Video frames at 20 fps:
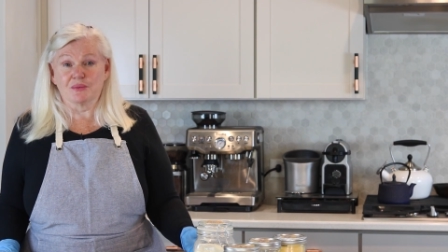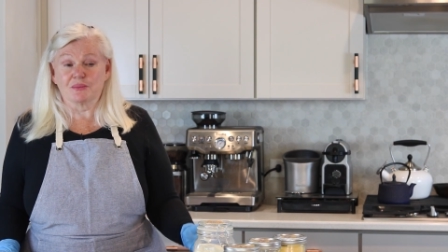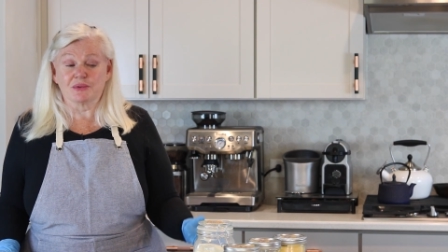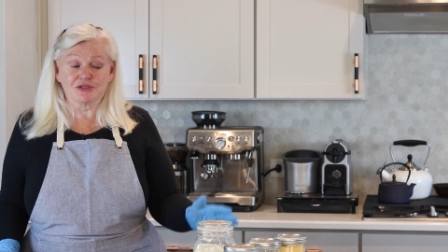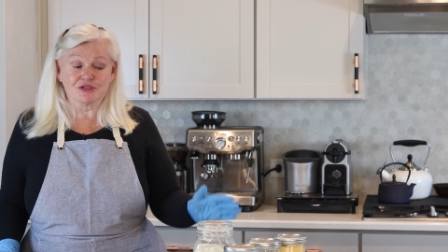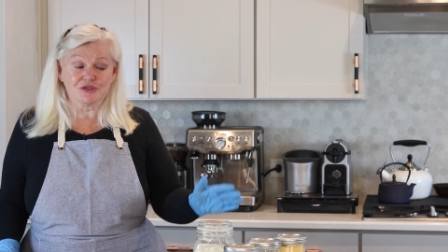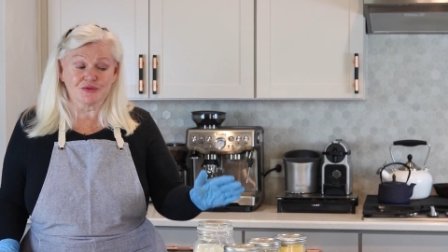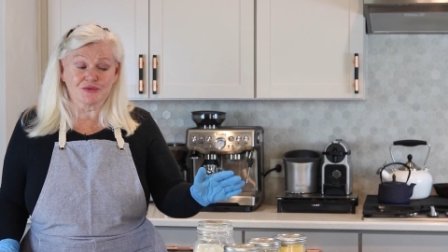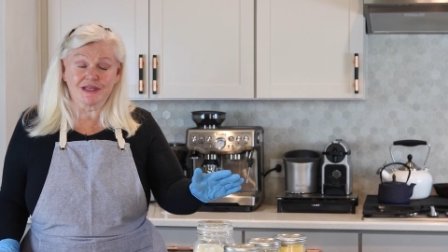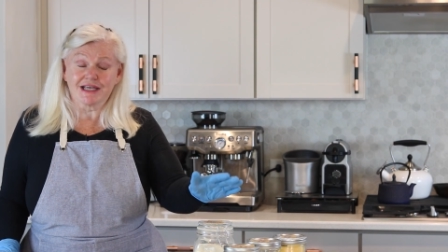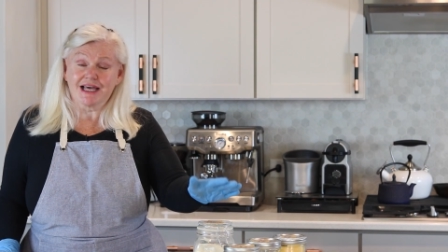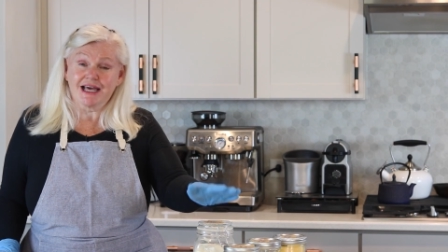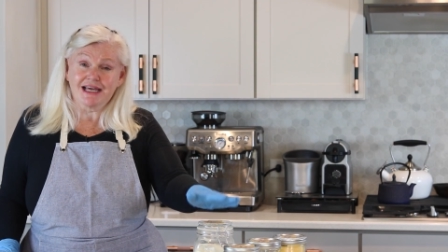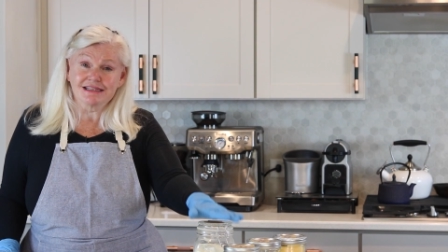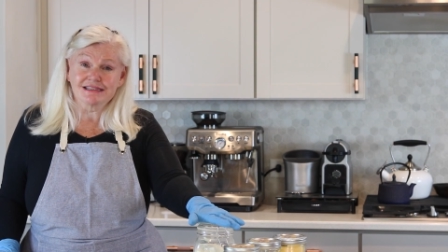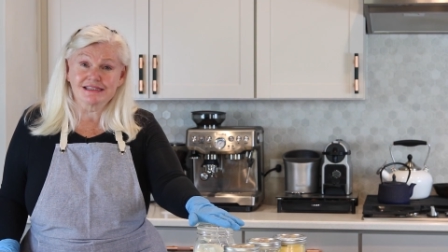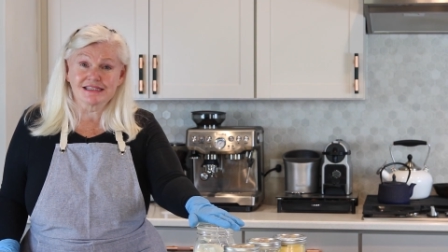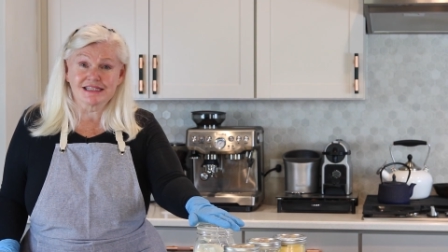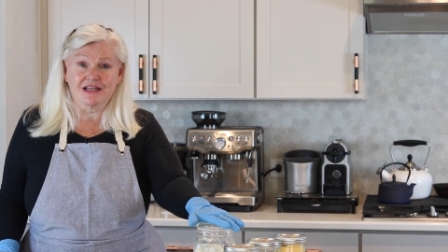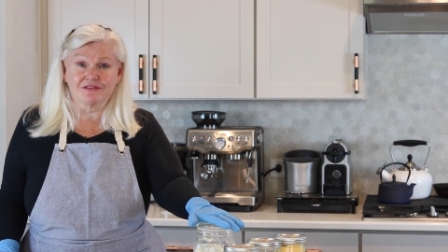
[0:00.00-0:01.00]
but you
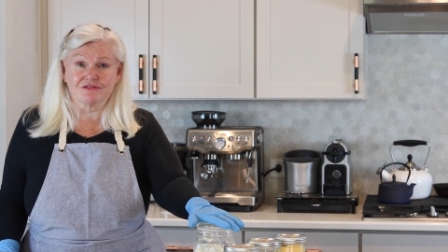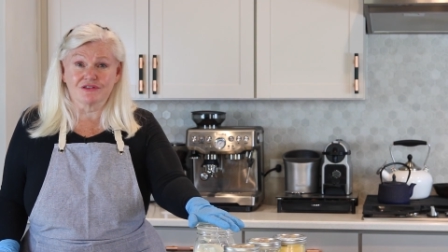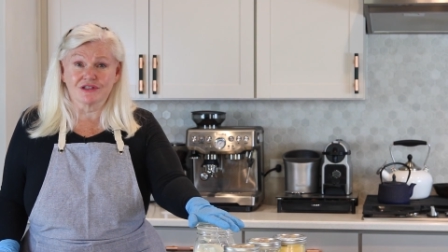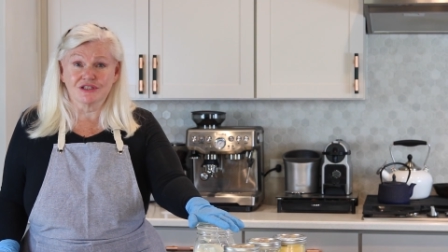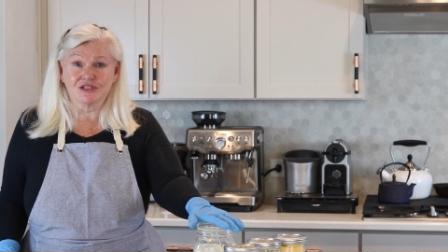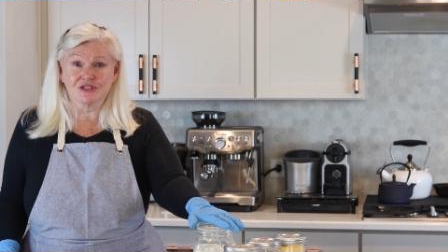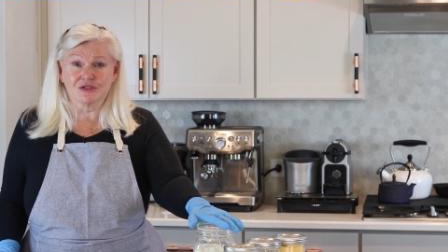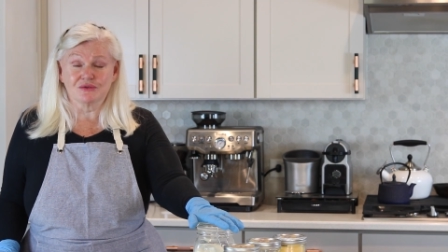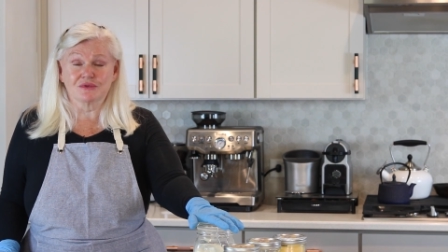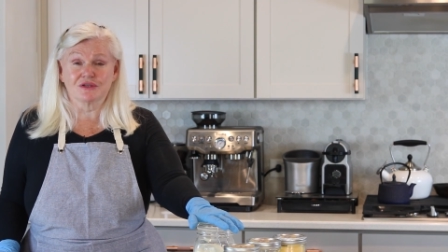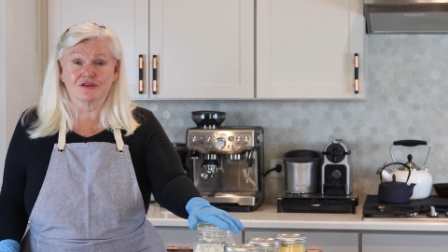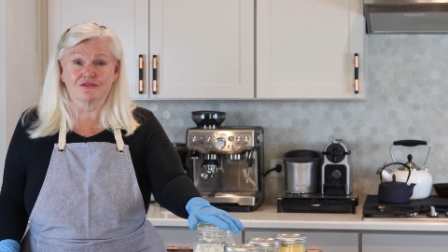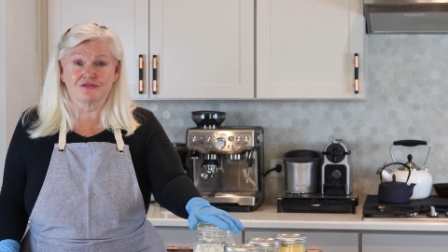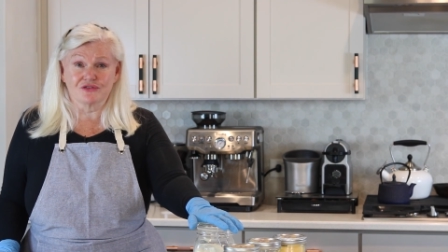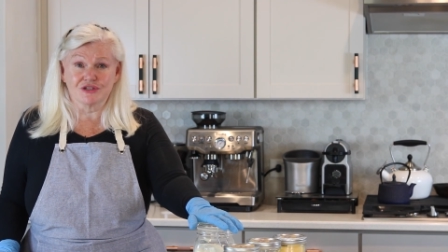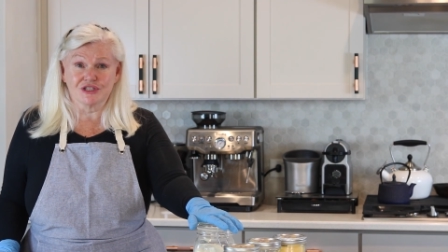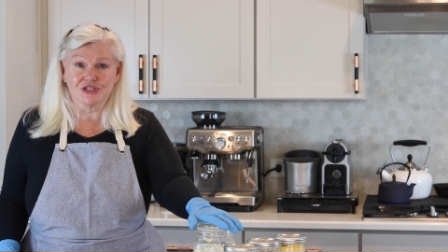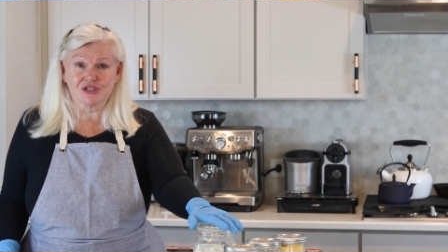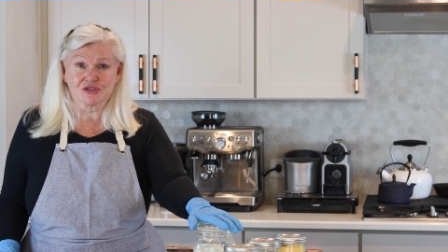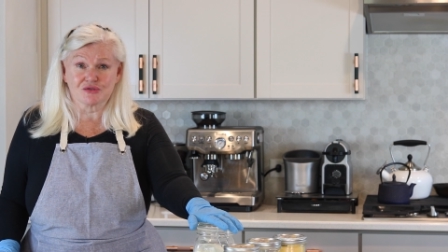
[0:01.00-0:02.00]
can safely do with a
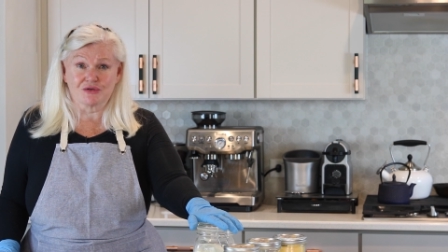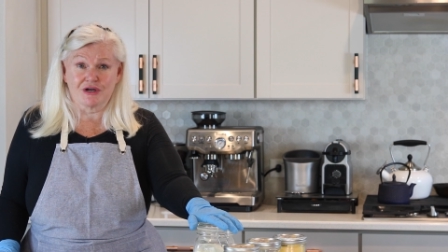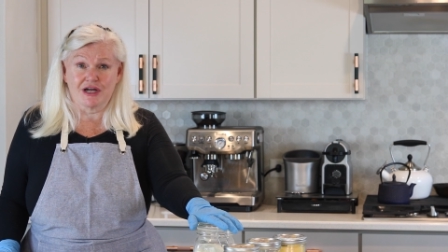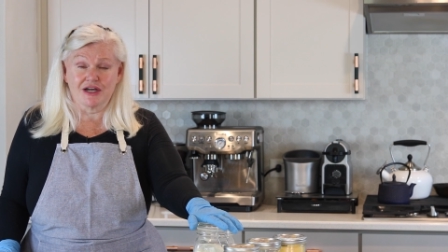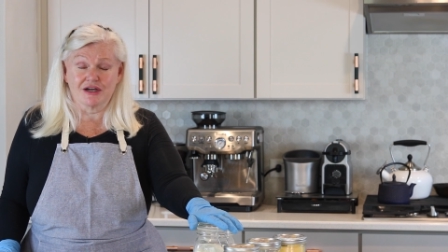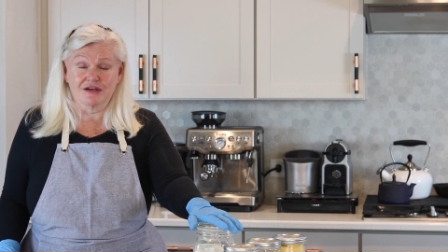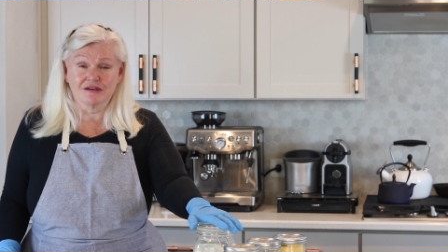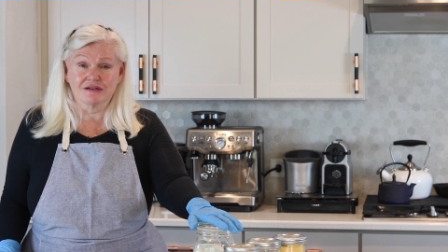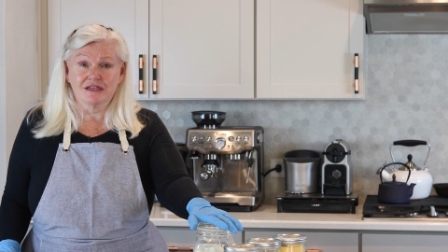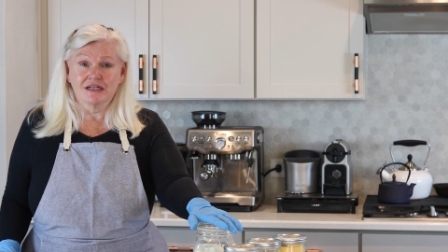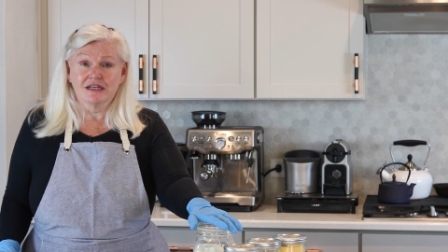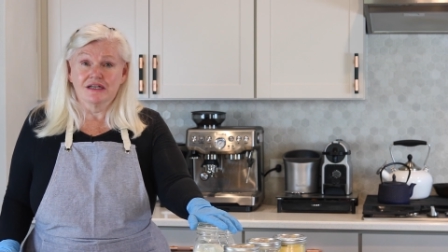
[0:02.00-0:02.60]
freeze dryer.